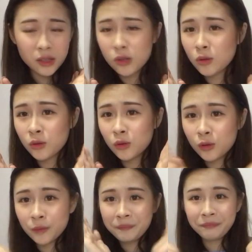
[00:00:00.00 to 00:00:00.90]

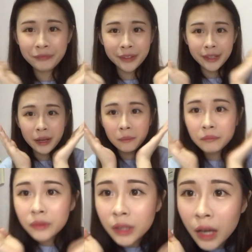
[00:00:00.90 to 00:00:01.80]
So yeah,
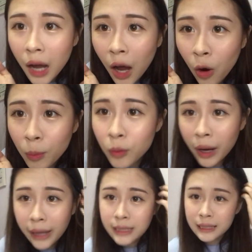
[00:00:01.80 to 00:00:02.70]
I hope you
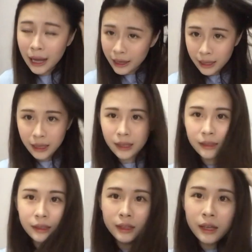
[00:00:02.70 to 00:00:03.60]
guys like it
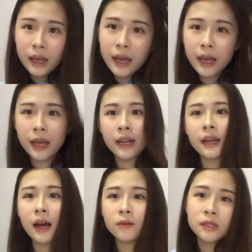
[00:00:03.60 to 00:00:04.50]

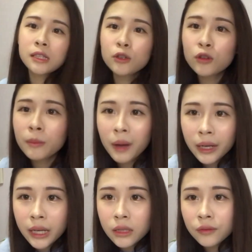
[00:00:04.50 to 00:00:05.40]
and I'll see you in
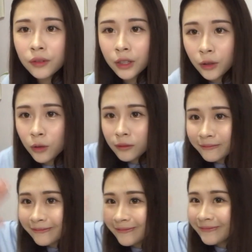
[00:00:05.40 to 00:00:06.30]
my next video.
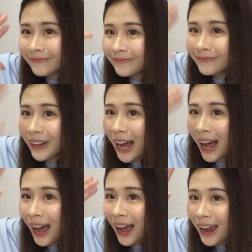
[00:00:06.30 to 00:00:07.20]

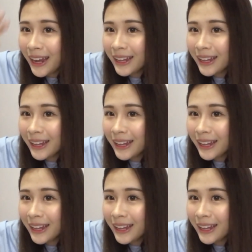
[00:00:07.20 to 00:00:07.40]
Bye.